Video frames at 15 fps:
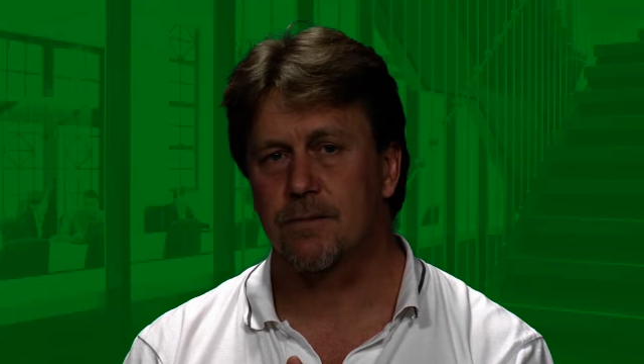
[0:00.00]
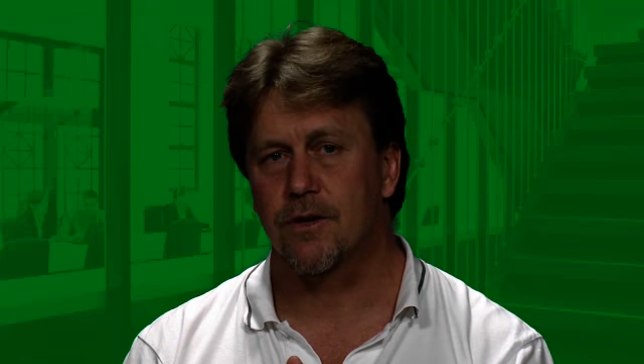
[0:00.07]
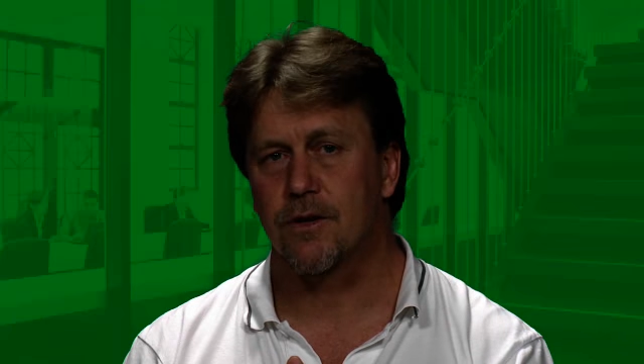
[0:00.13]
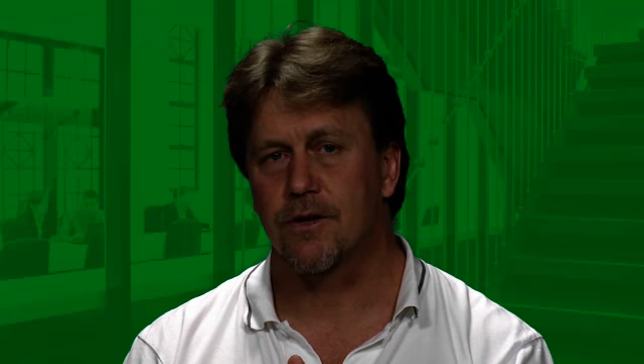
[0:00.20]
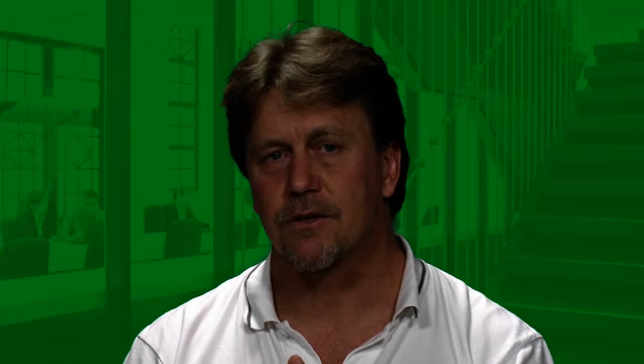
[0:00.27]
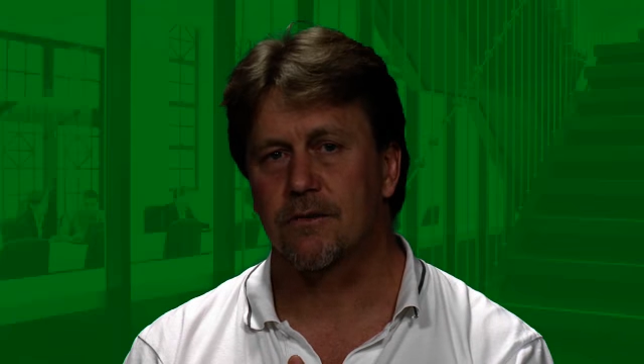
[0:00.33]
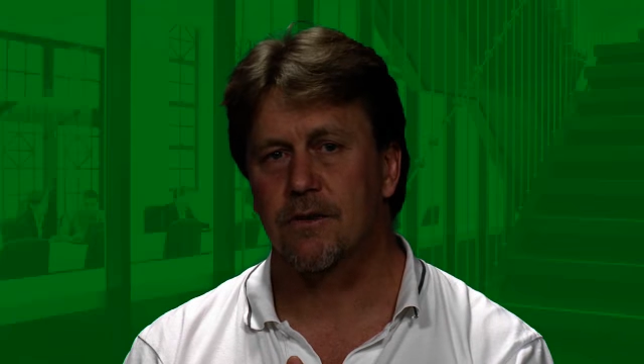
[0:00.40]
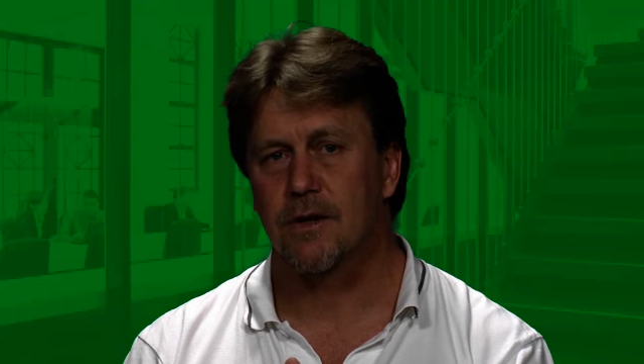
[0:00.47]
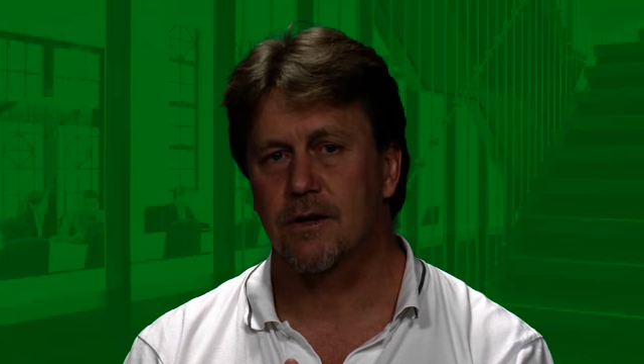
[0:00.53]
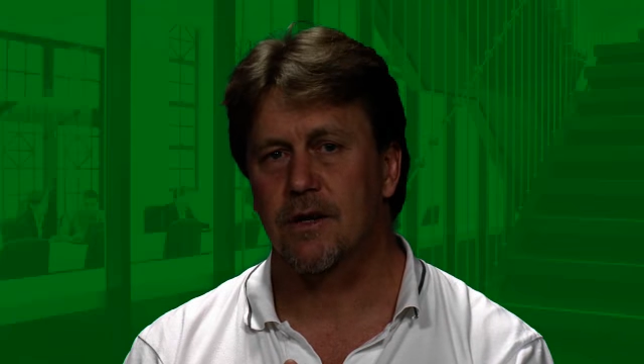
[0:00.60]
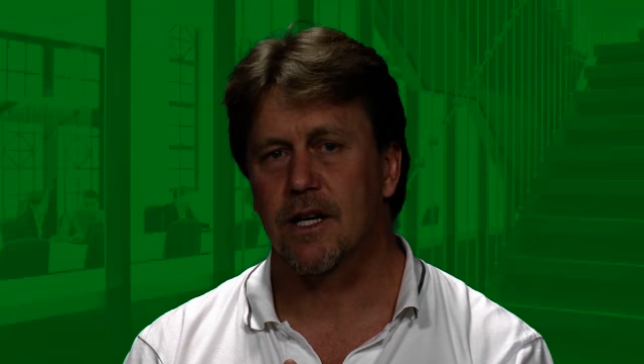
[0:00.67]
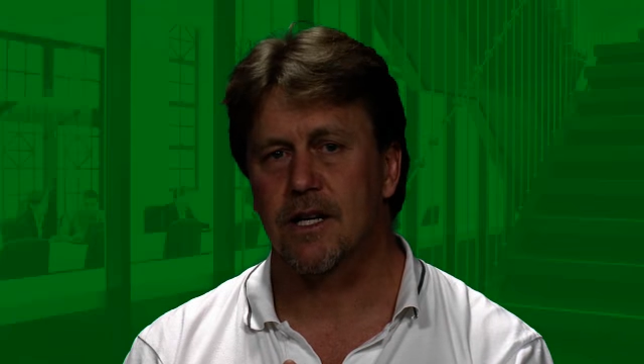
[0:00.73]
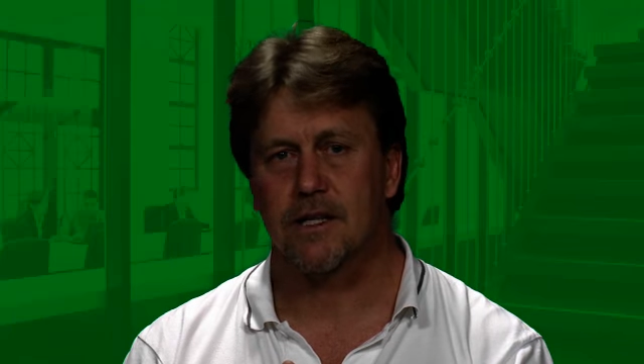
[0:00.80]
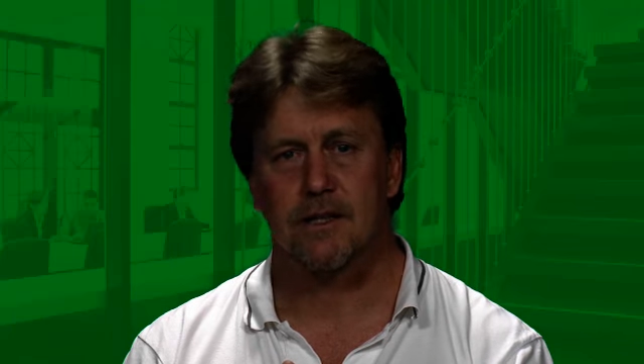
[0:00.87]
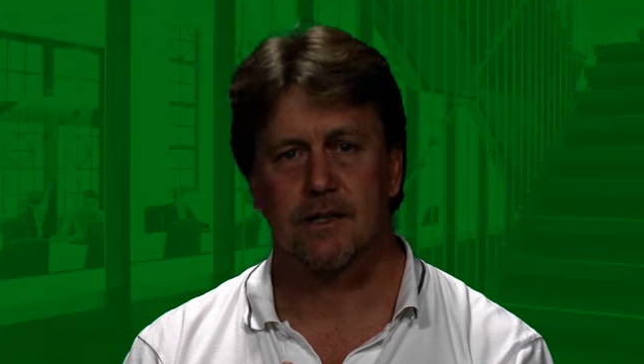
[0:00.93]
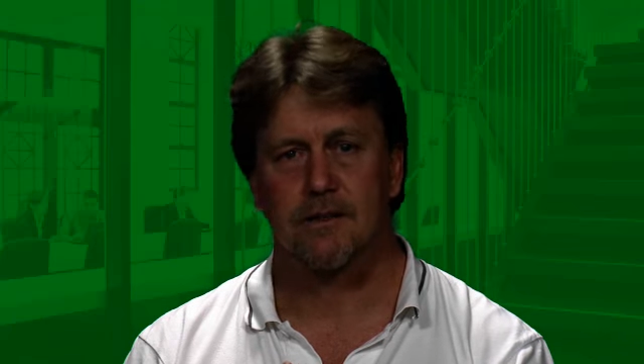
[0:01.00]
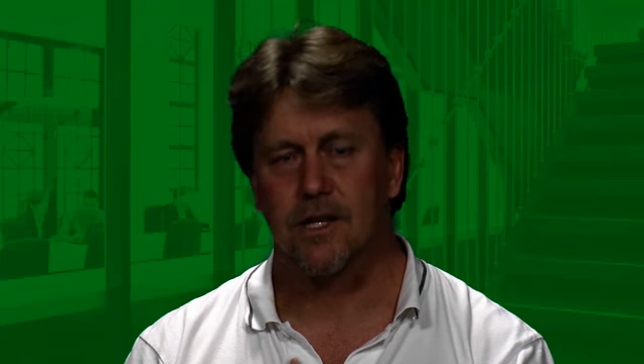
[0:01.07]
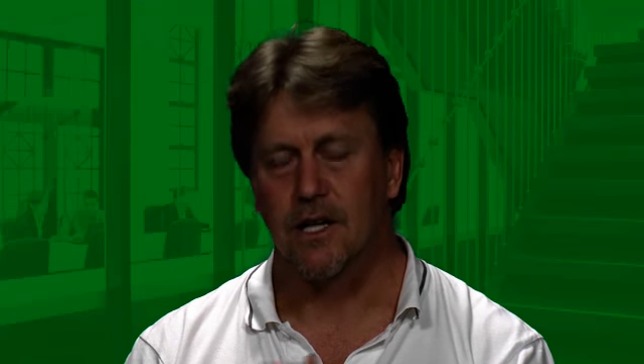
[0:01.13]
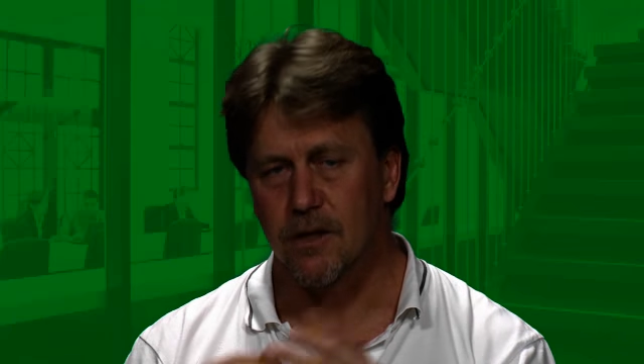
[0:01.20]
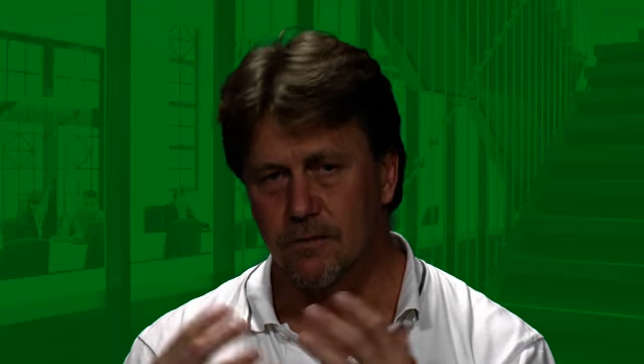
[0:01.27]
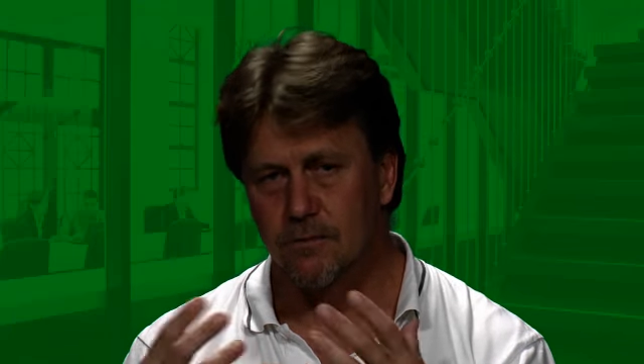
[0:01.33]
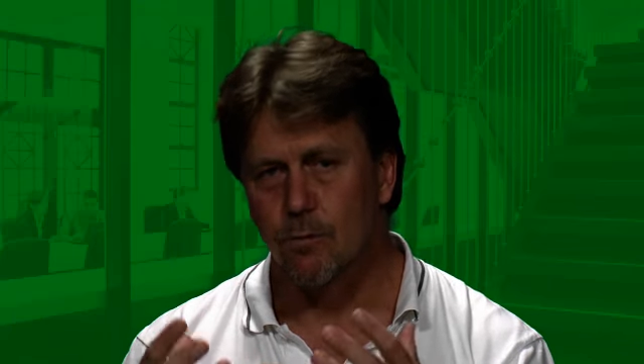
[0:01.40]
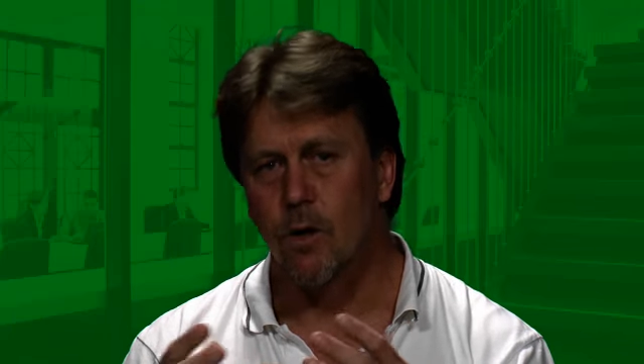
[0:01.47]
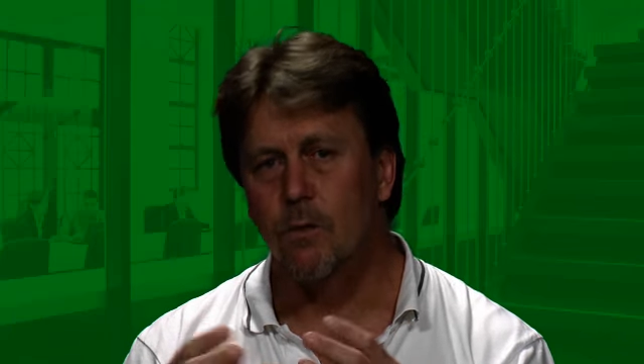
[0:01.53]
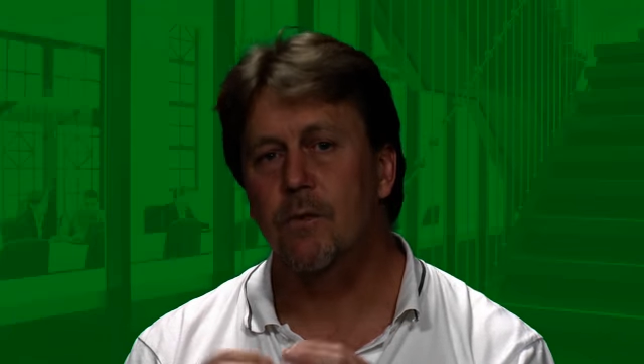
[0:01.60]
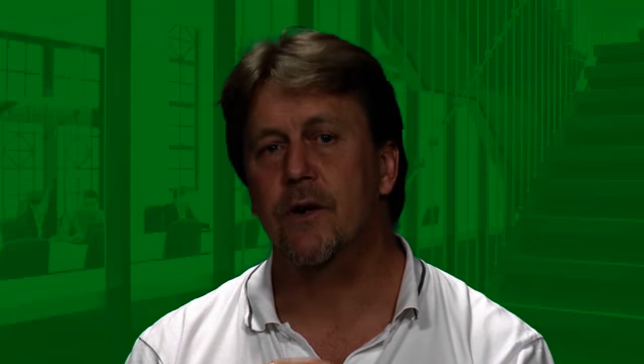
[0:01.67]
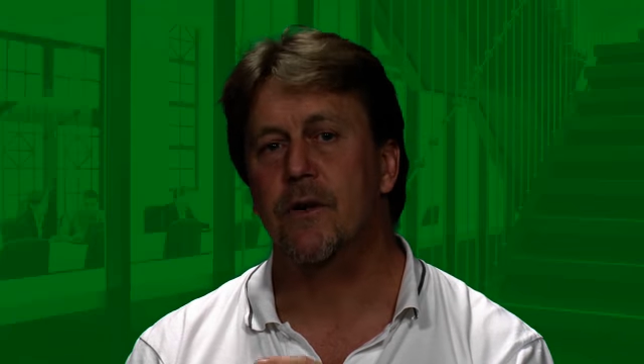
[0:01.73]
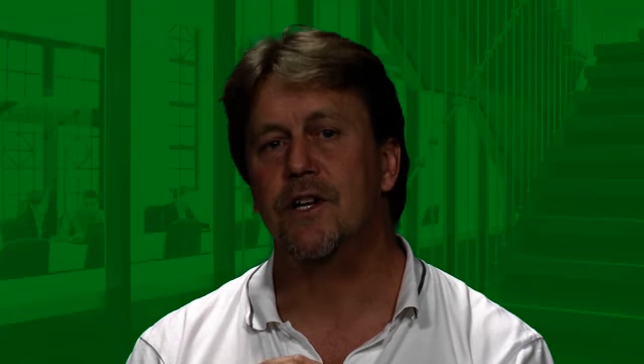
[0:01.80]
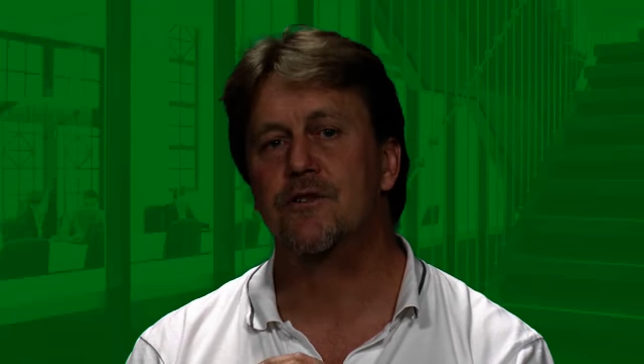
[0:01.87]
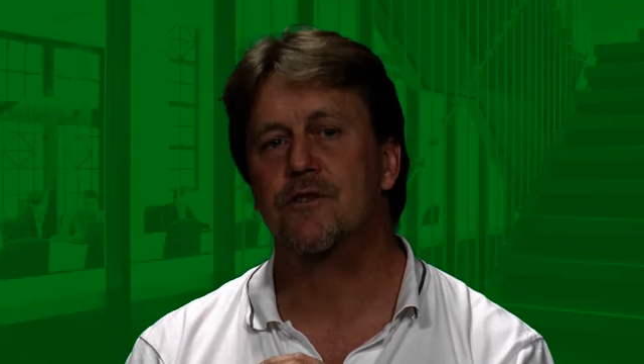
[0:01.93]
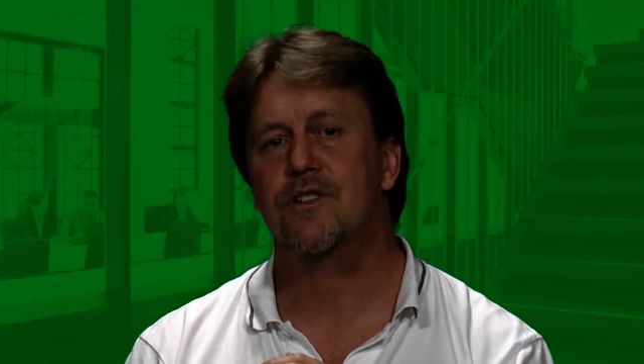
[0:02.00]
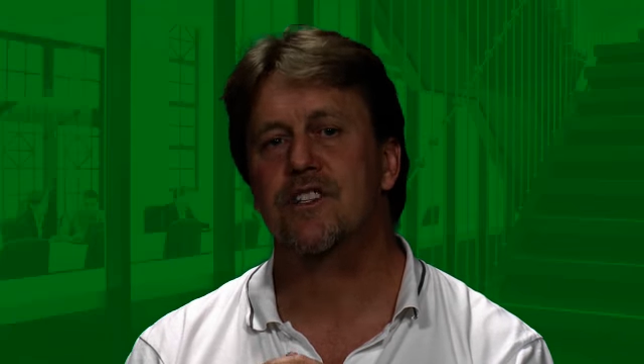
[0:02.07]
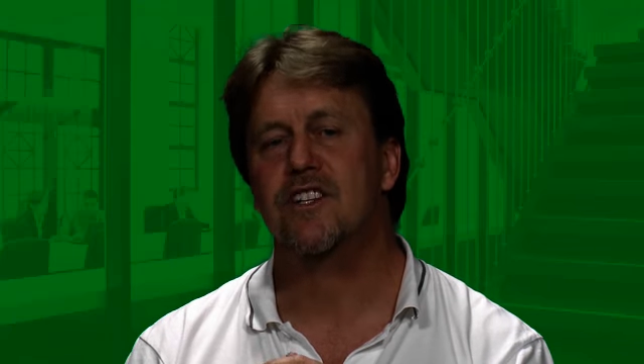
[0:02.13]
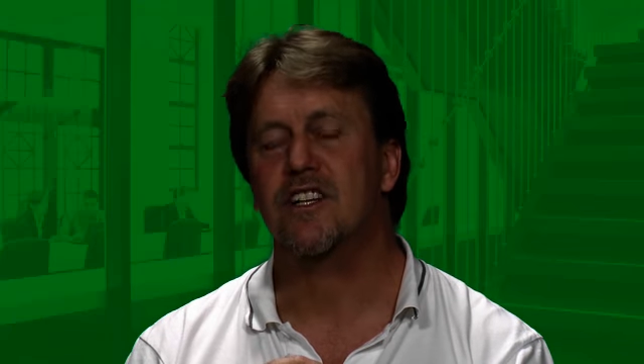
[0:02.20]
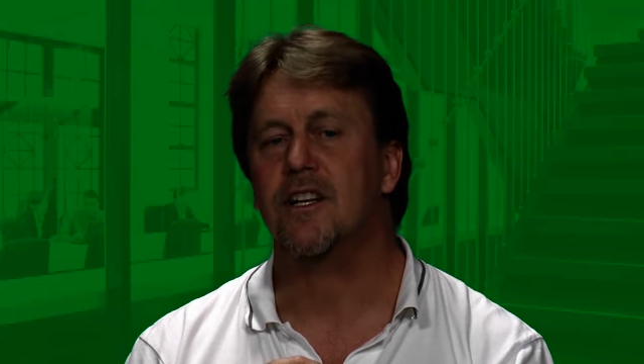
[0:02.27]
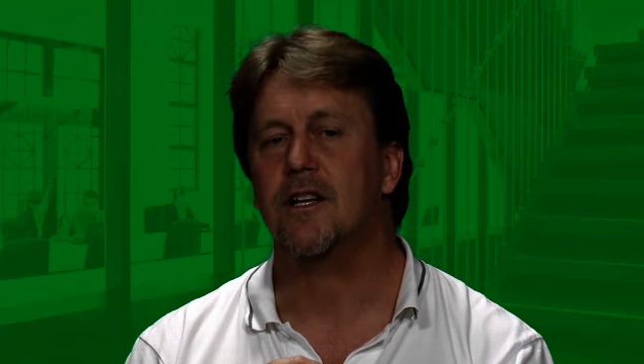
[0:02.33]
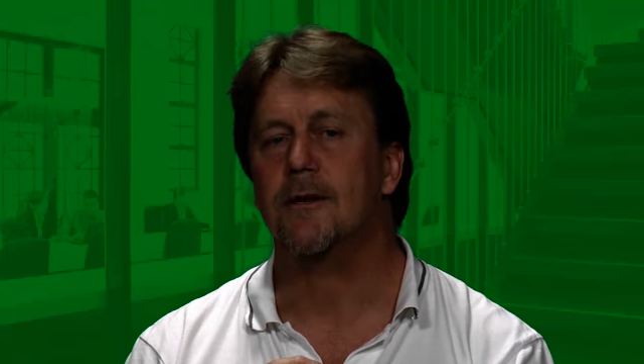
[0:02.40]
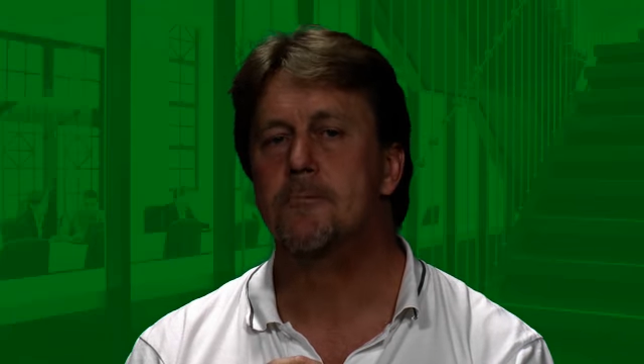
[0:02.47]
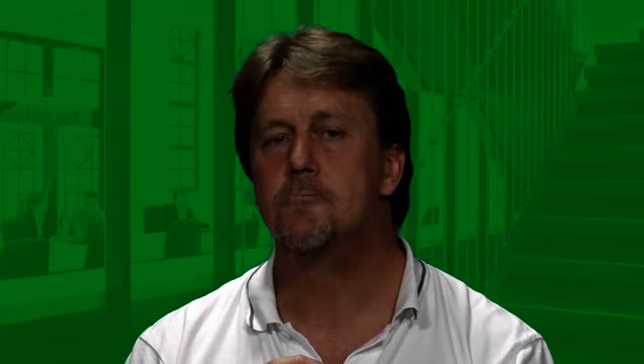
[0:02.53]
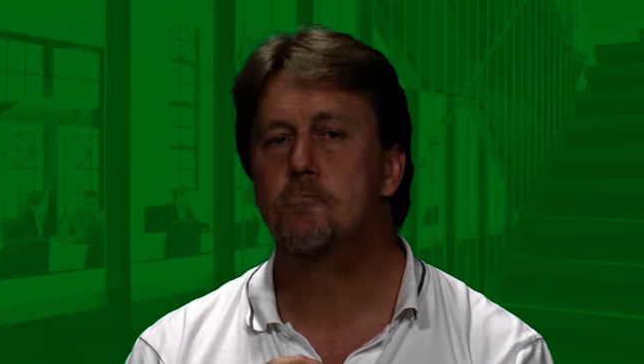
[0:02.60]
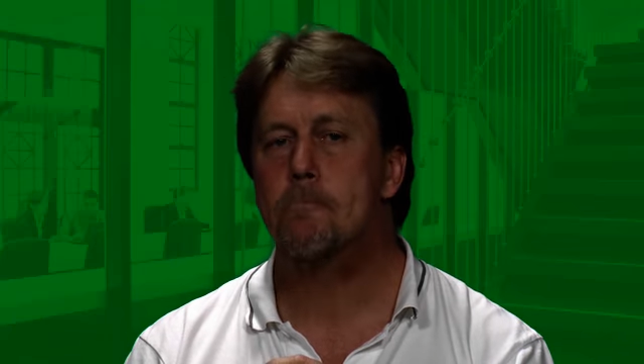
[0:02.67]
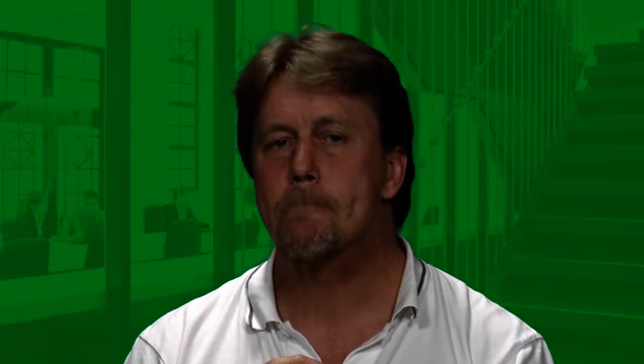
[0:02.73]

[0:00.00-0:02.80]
upon what we're interested in.